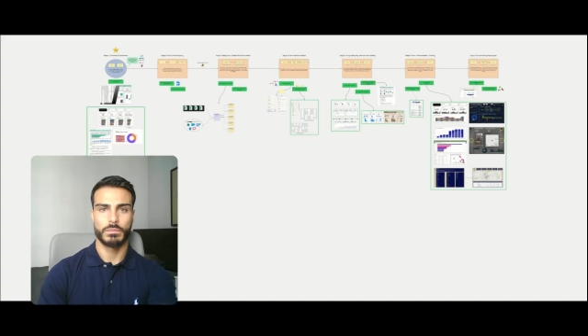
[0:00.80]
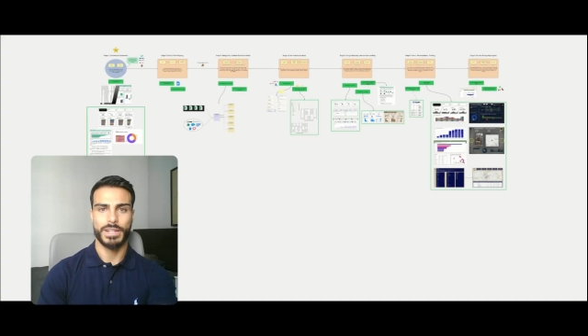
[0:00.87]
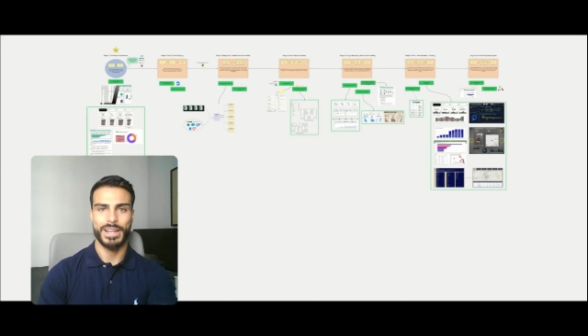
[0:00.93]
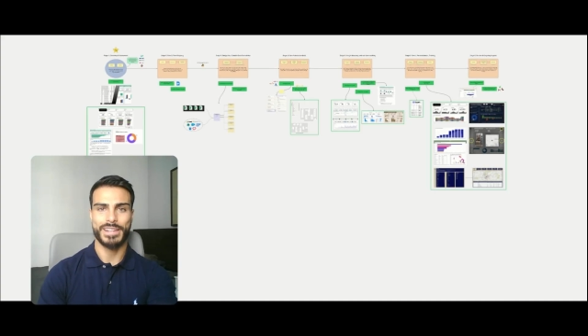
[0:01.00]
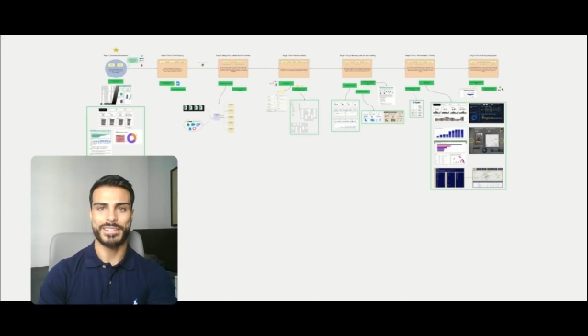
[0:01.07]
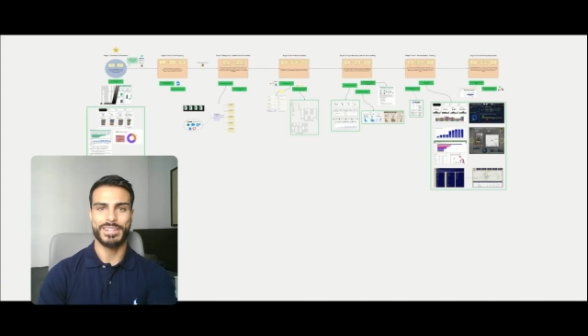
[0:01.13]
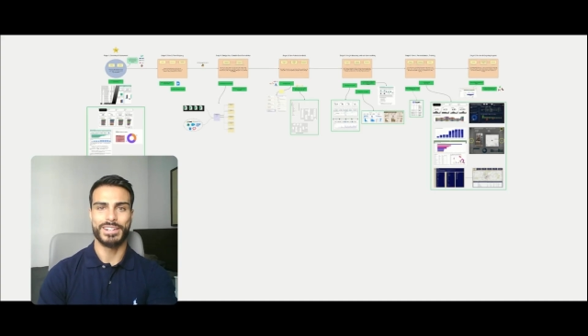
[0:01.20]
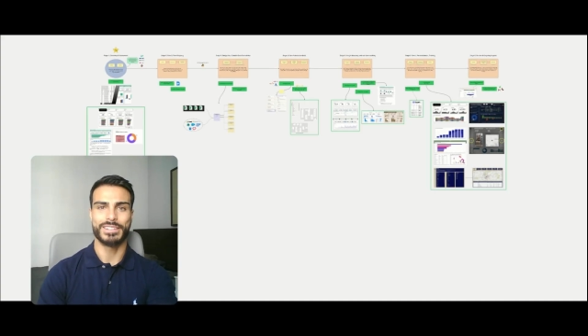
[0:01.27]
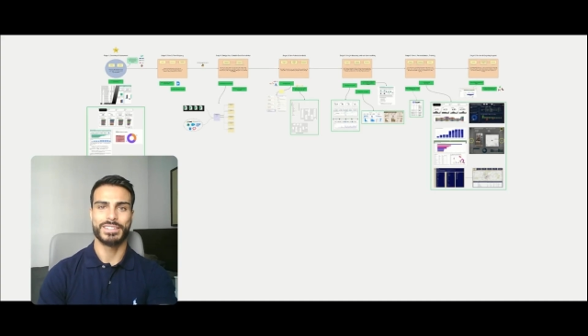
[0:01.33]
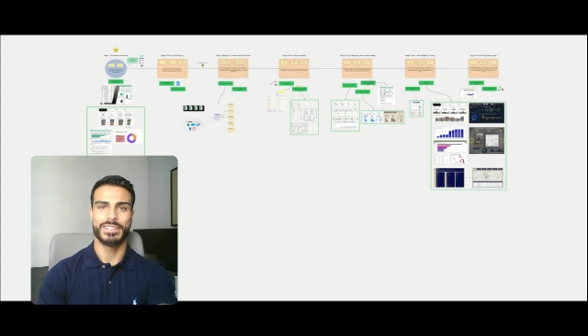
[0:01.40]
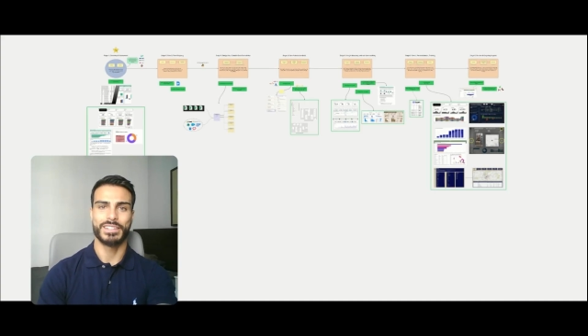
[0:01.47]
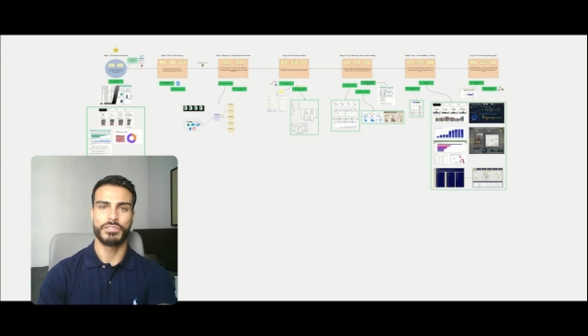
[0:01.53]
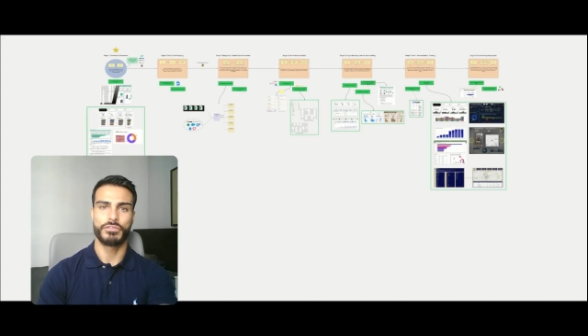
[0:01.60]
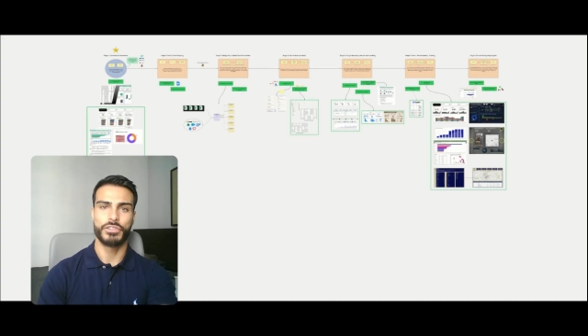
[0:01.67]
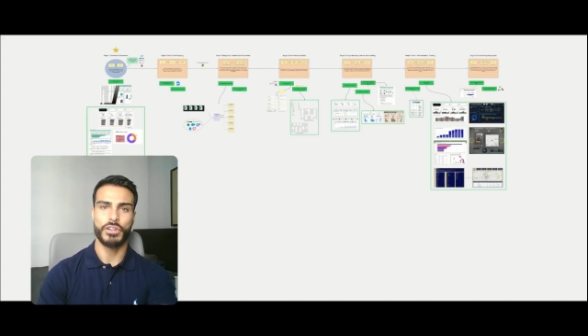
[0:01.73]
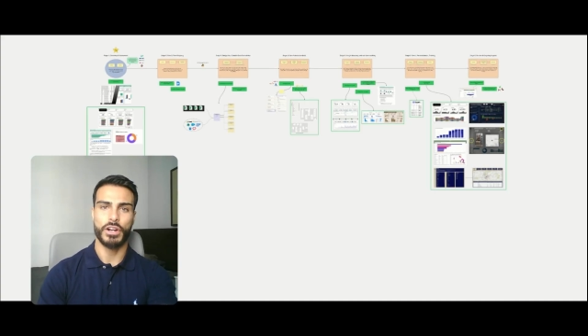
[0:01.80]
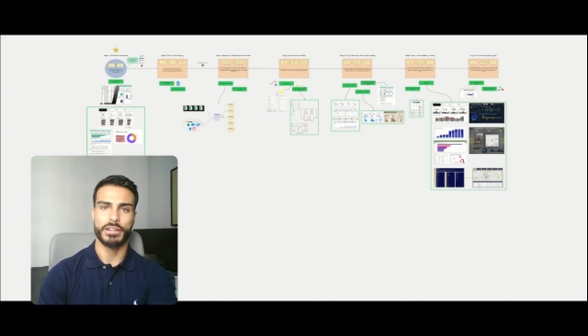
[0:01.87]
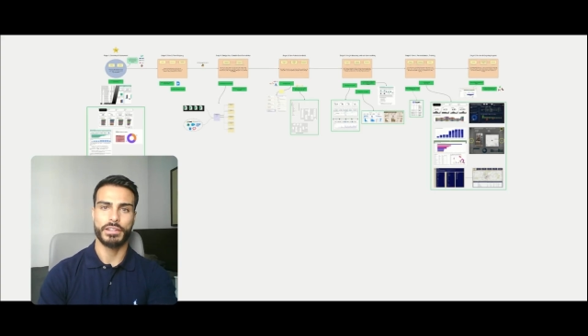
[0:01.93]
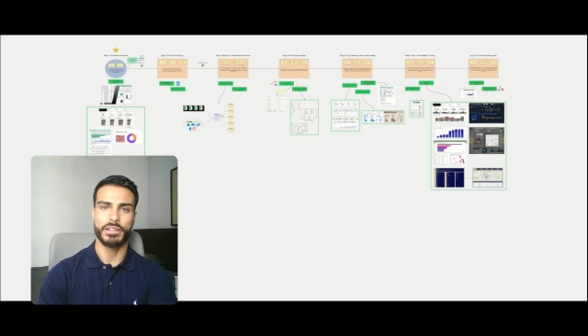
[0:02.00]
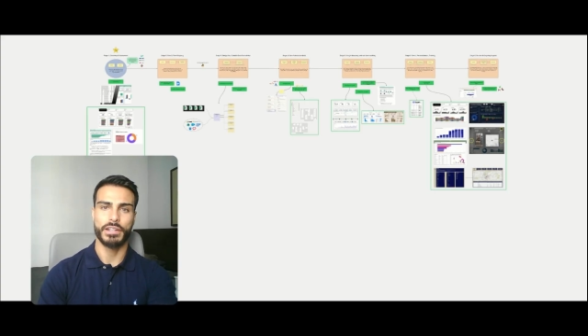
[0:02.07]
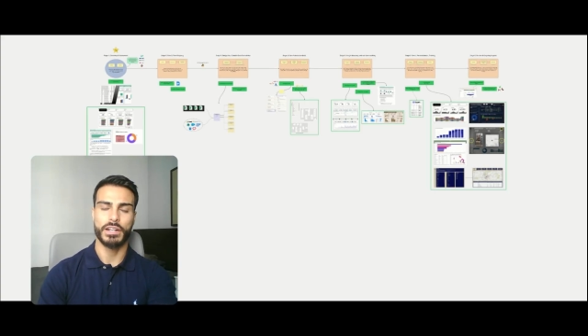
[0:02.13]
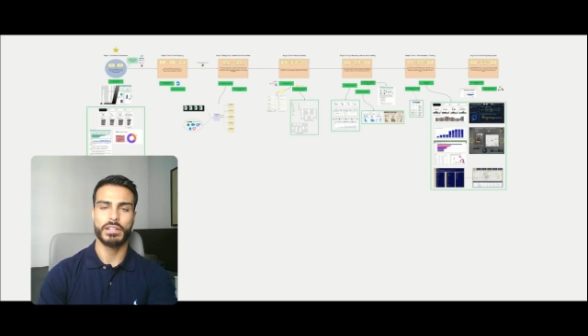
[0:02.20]
Hey there, if you are
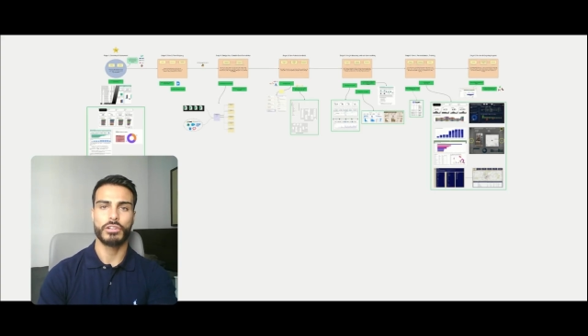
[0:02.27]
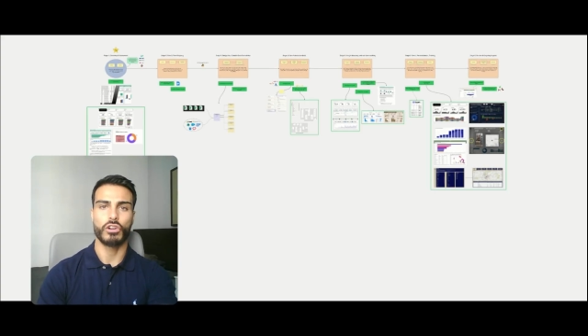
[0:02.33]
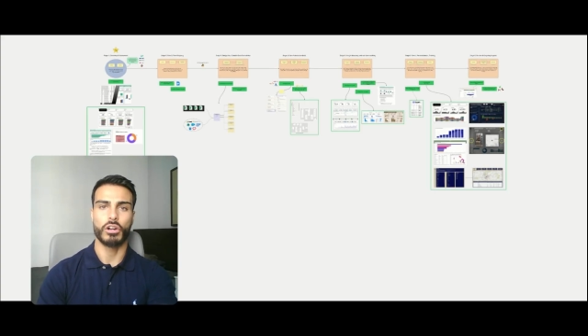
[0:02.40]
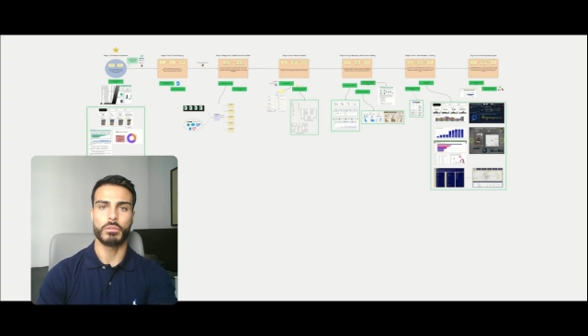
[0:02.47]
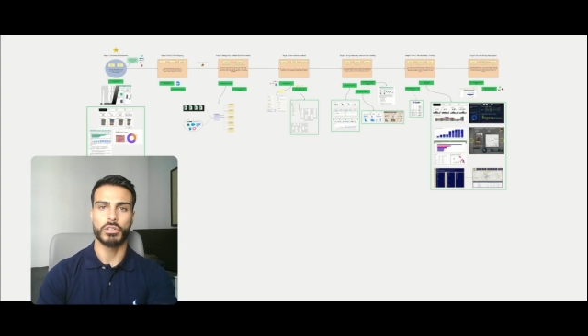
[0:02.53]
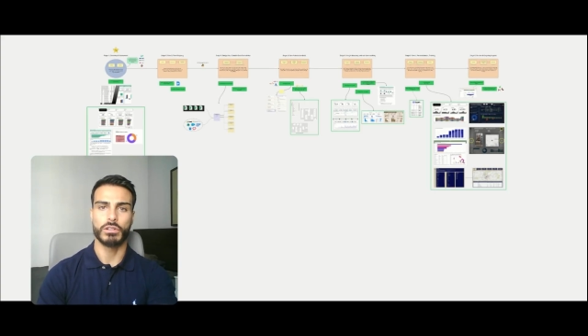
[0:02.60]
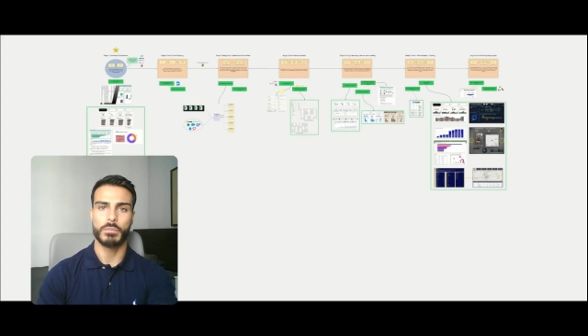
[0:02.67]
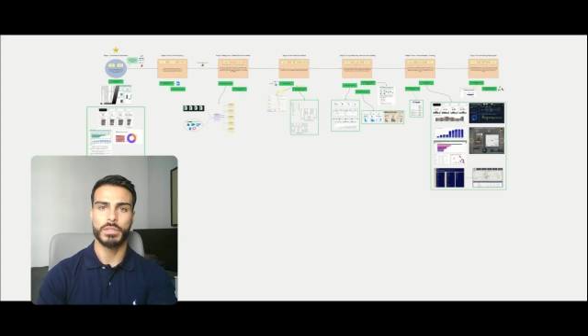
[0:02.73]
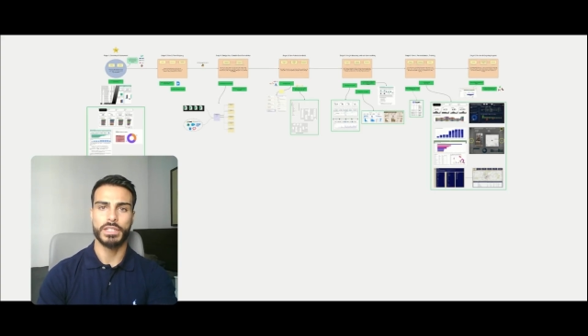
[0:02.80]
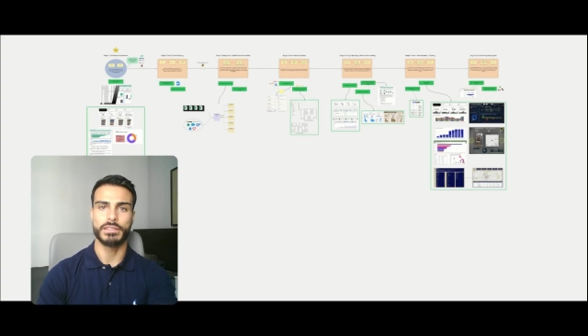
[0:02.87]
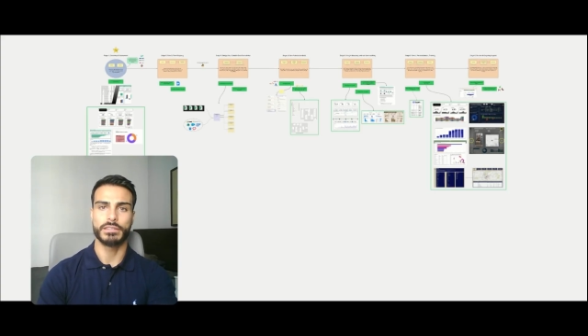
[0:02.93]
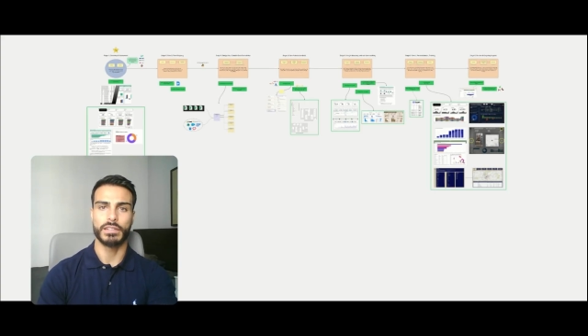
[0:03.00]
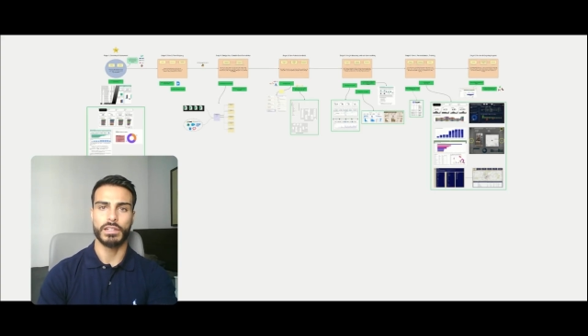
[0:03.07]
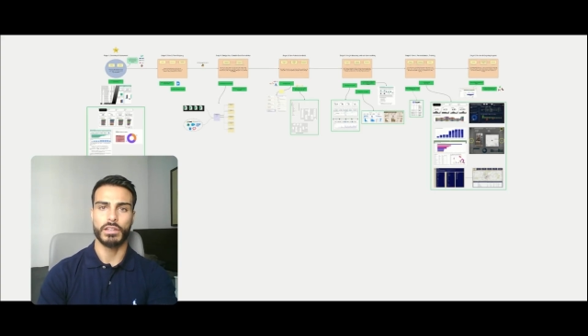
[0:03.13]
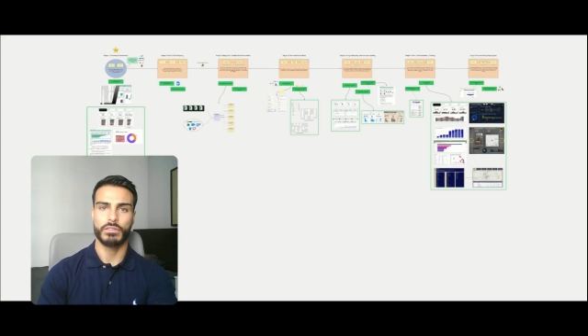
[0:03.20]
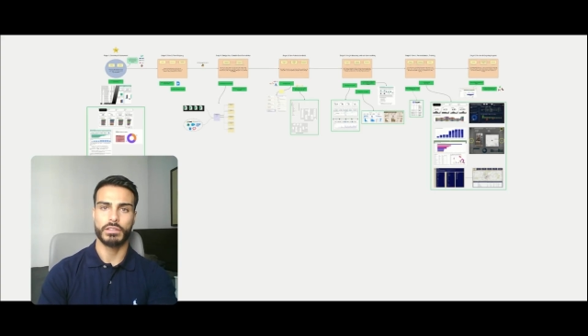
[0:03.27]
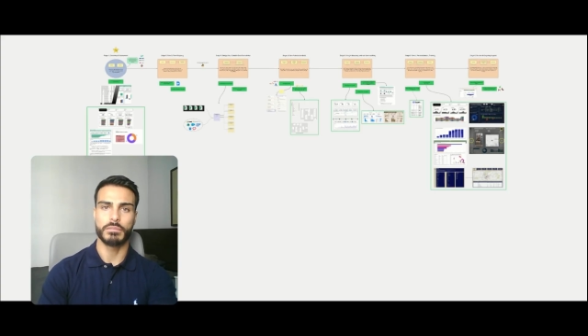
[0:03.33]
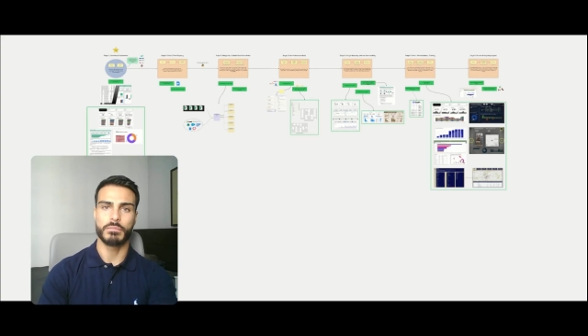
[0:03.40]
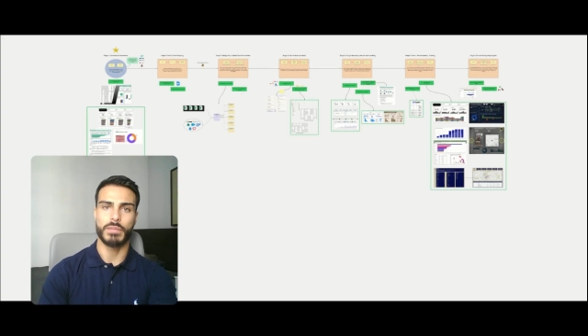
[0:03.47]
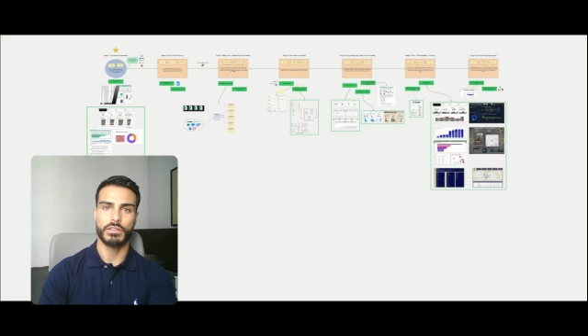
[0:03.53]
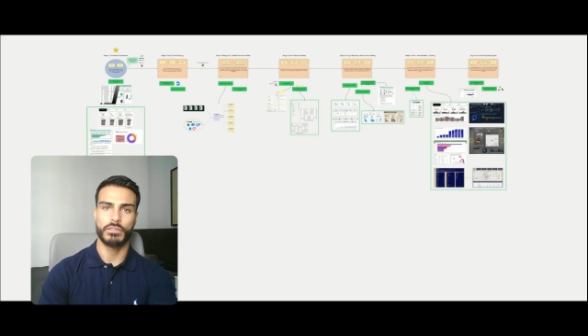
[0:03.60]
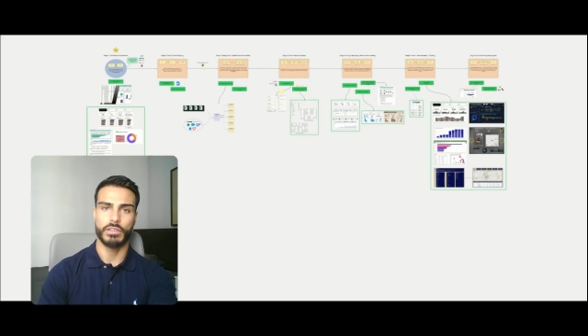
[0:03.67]
here, you are probably interested
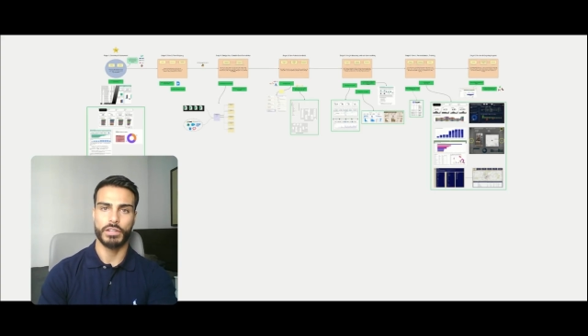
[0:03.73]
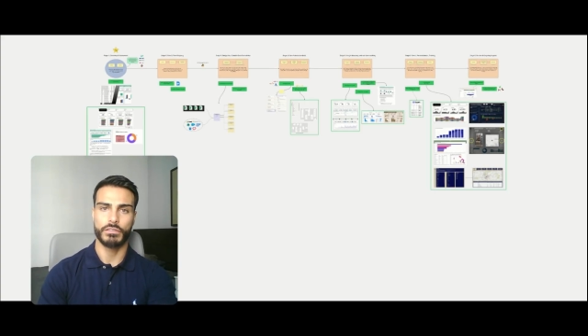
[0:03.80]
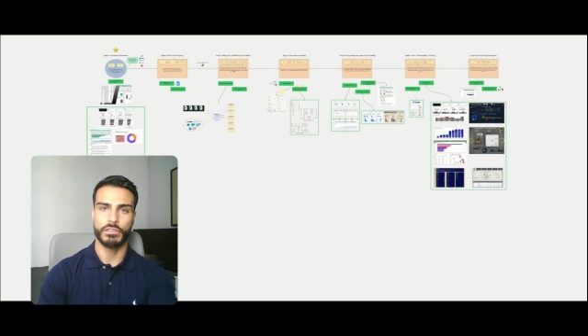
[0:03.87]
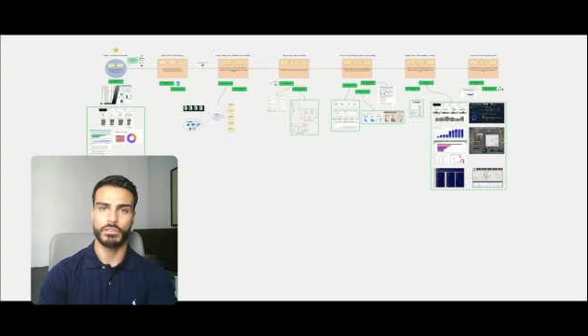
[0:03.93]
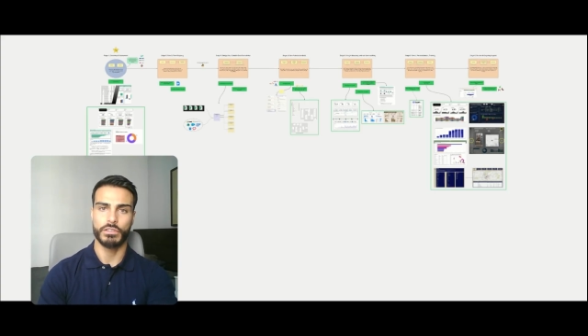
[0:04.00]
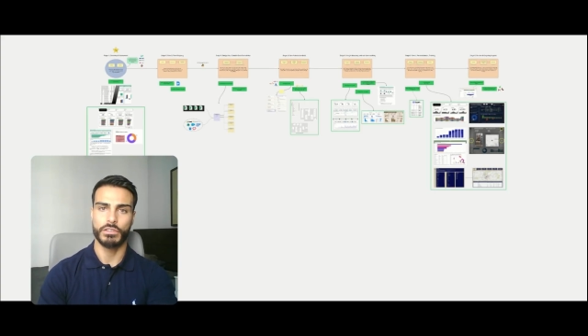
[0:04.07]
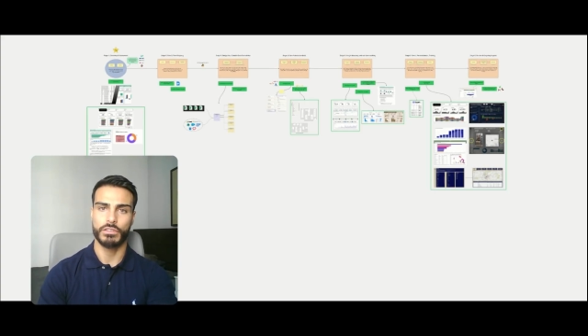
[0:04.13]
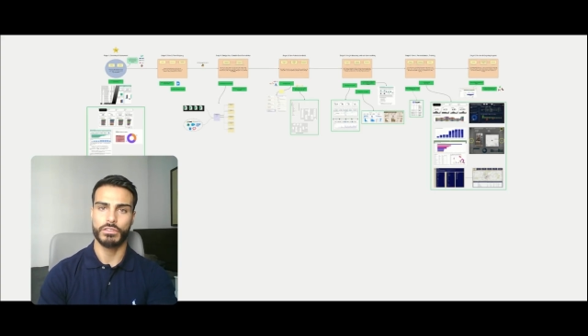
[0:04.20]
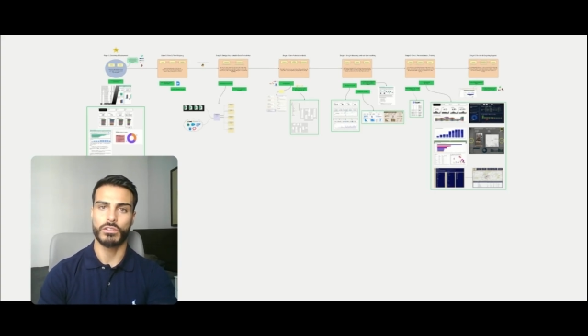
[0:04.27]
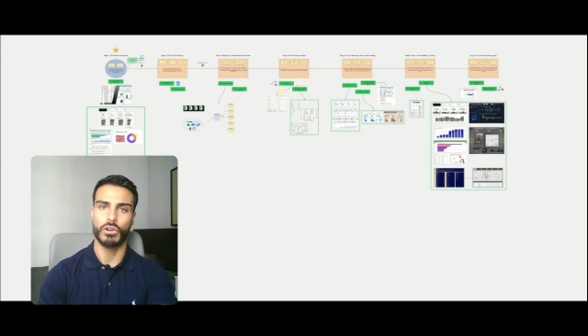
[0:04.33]
in my services